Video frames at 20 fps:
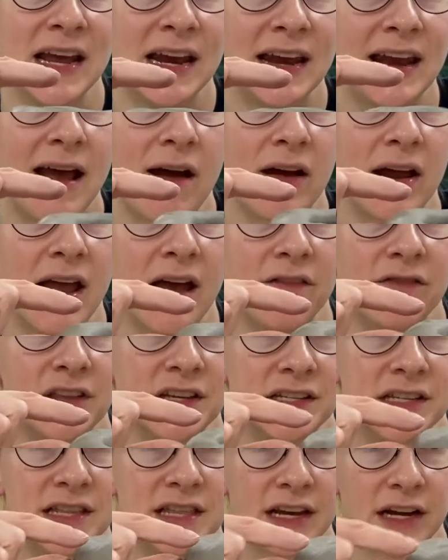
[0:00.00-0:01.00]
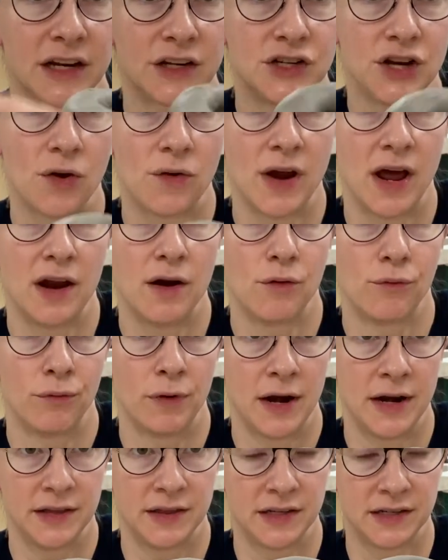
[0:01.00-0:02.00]
Now I have this thick donut
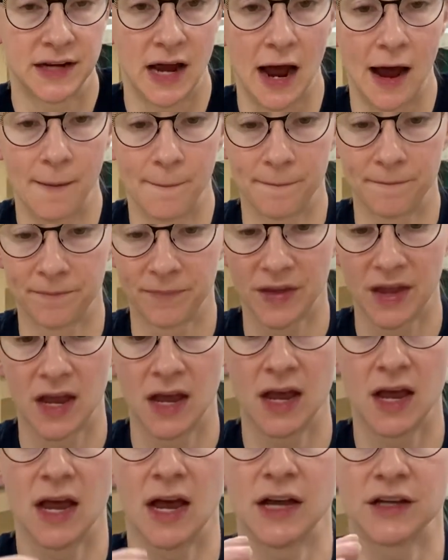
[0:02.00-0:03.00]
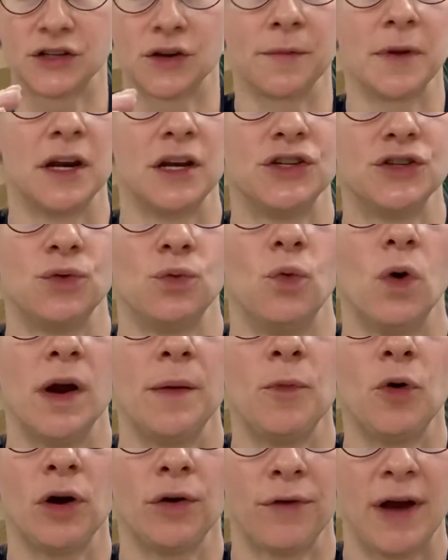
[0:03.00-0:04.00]
right at the top. So I'm gonna do one
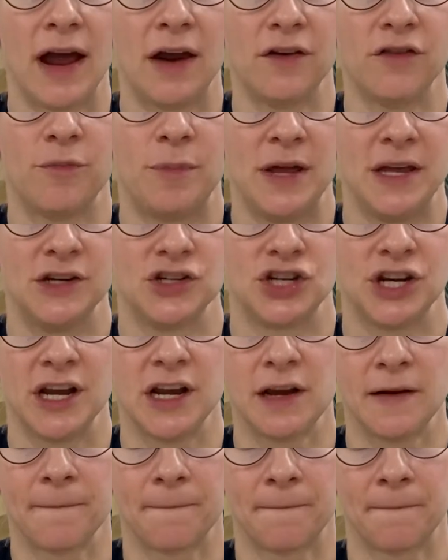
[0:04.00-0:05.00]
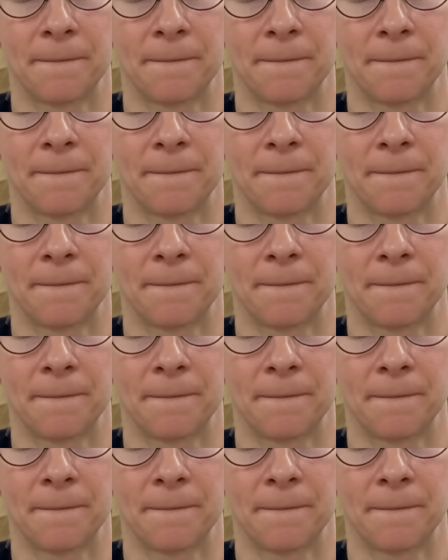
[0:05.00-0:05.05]
more round of pinching.